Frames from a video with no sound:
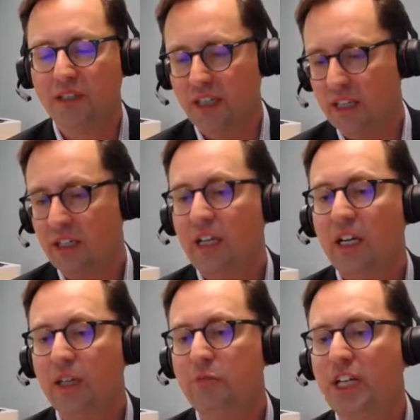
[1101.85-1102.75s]
the
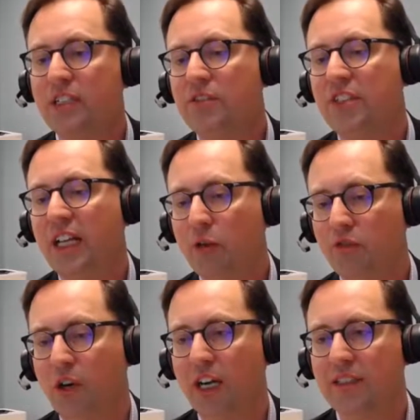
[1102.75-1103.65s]
objectives set out
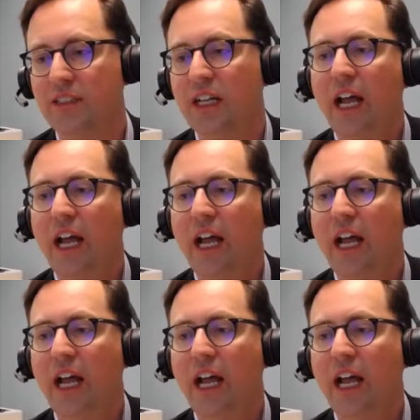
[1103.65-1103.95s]
for us.